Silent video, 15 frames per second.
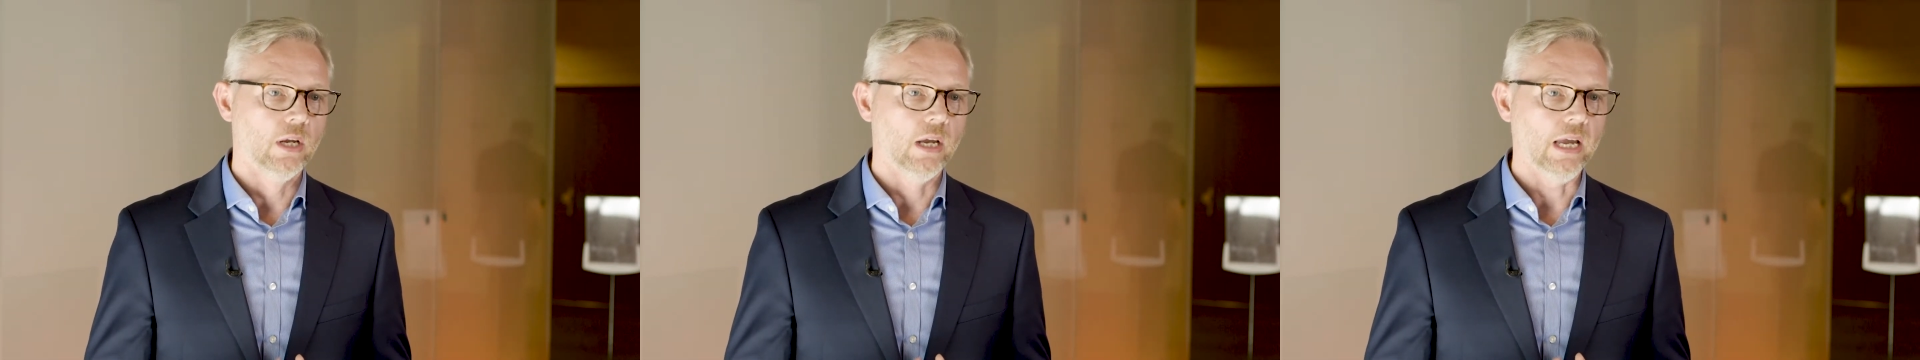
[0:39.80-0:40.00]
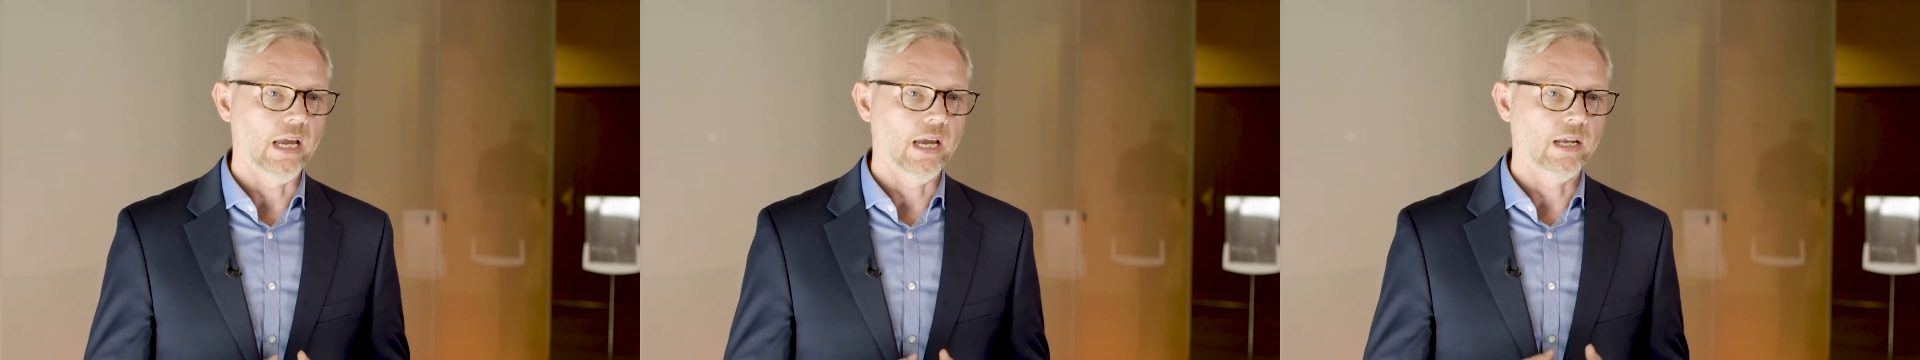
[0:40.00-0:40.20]

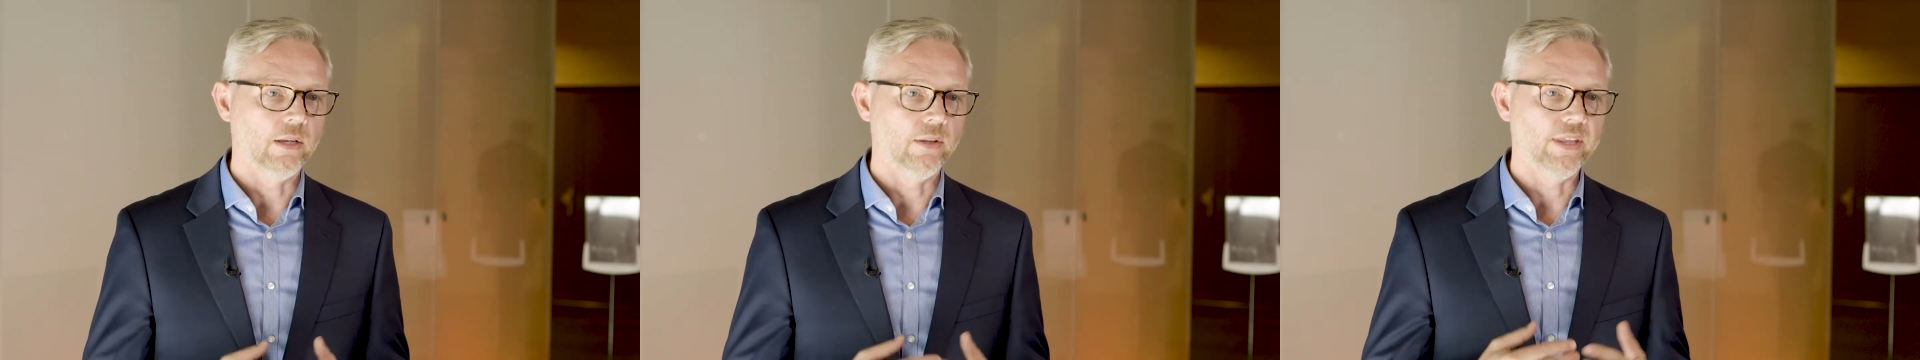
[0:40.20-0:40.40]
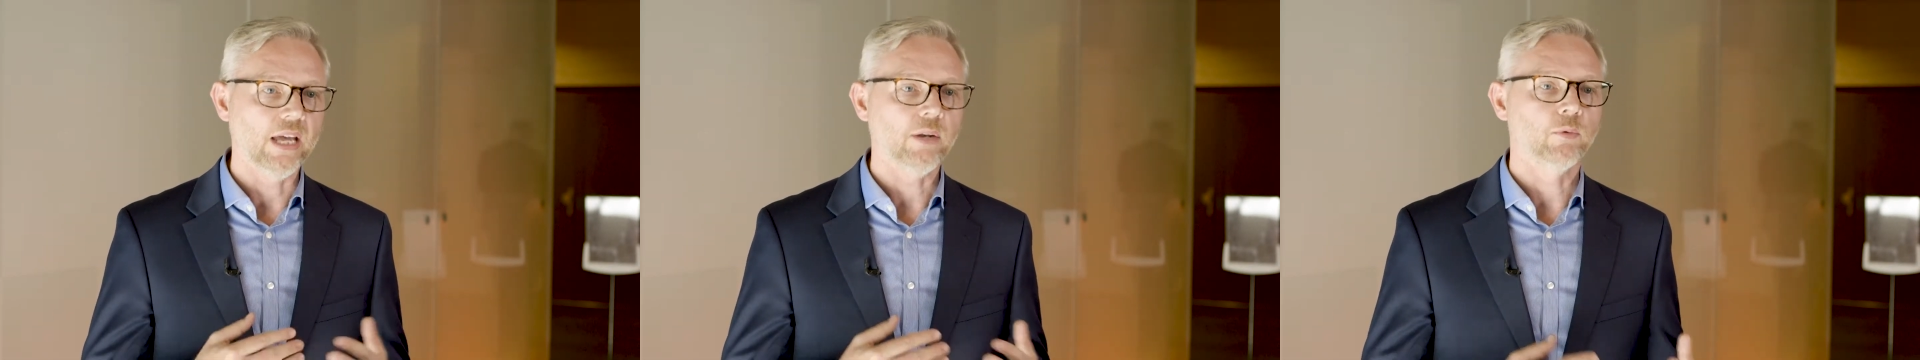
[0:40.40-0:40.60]

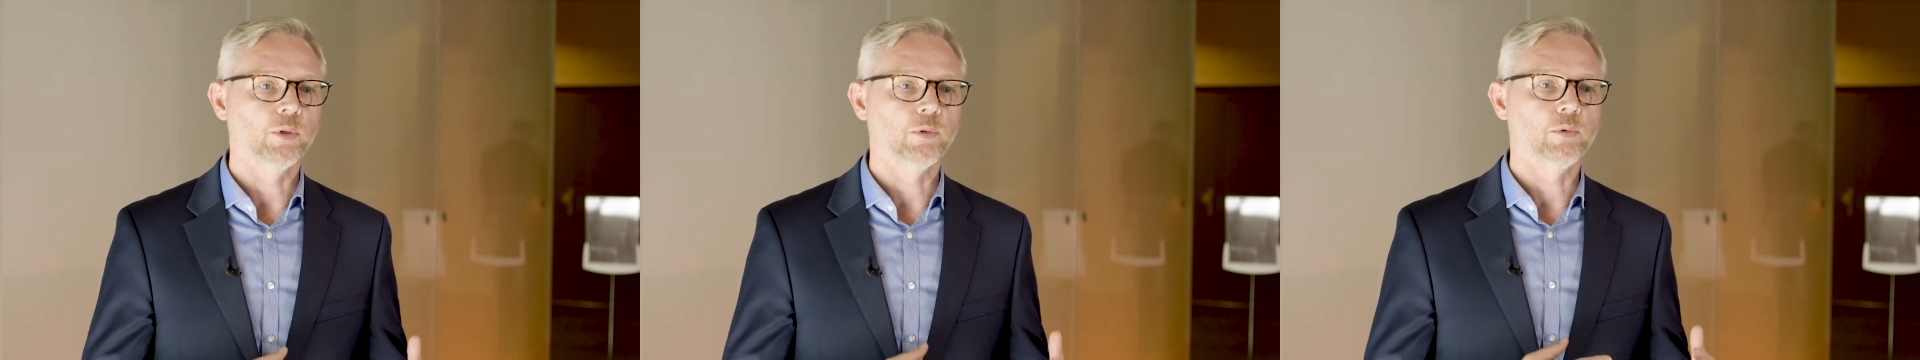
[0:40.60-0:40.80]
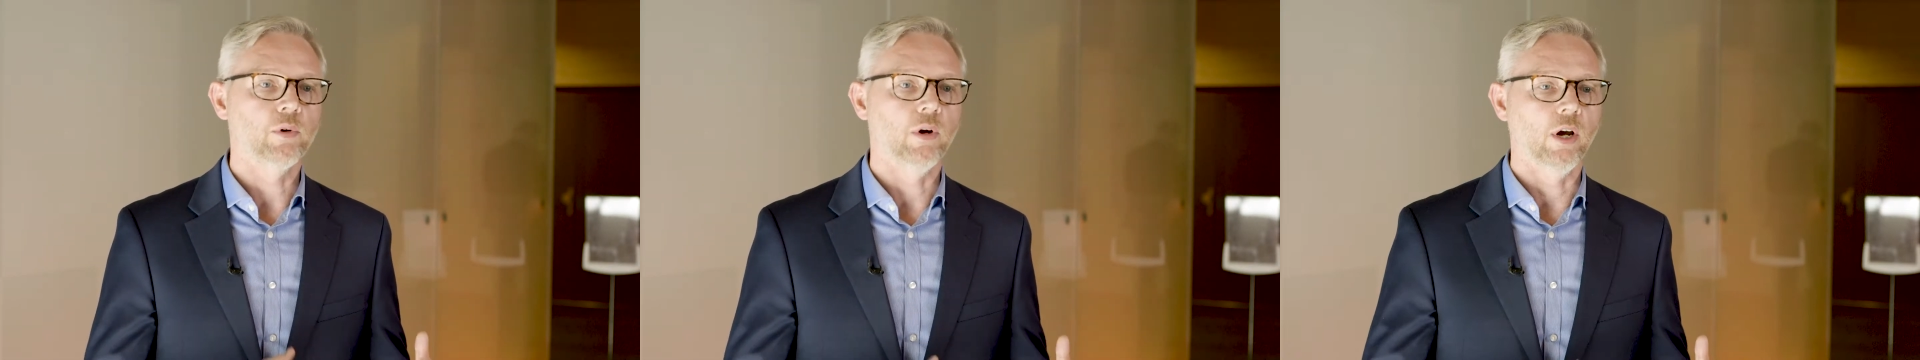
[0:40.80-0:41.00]
And that will
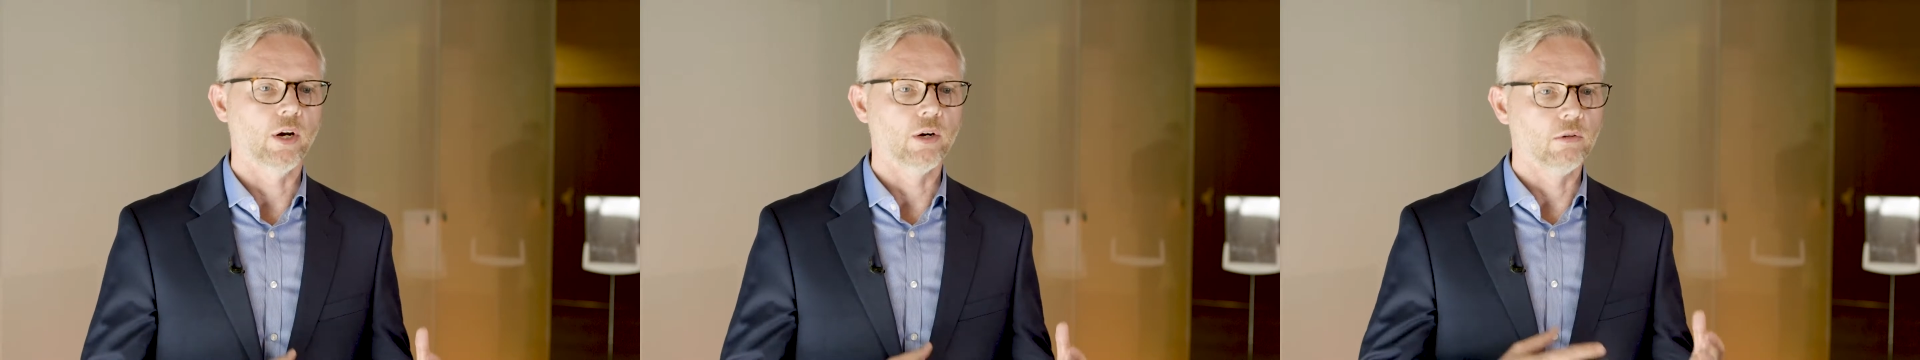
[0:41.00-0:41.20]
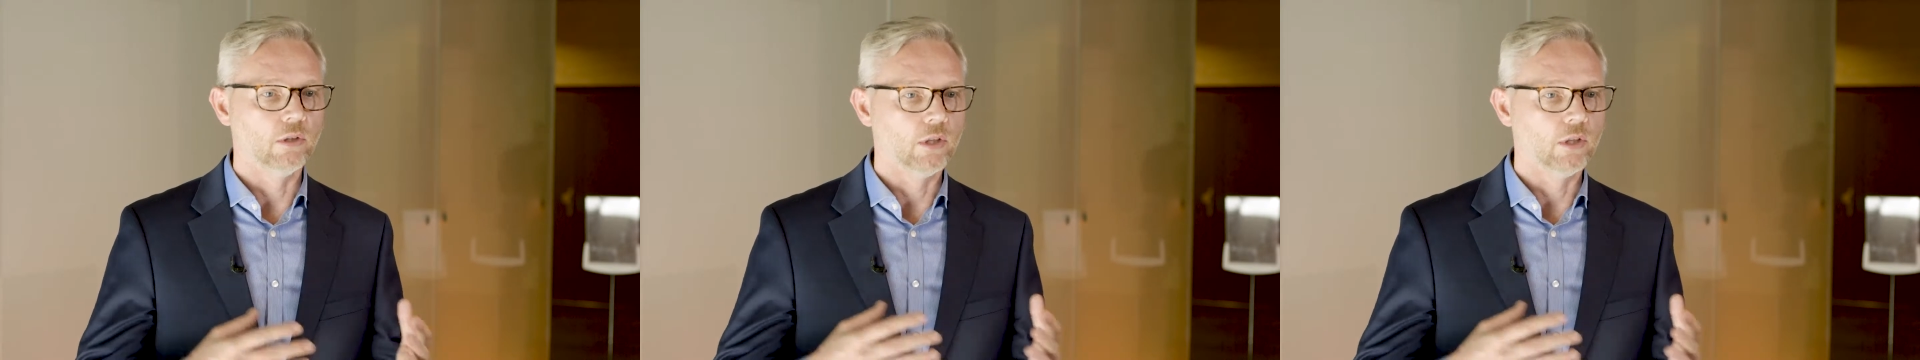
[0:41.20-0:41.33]
require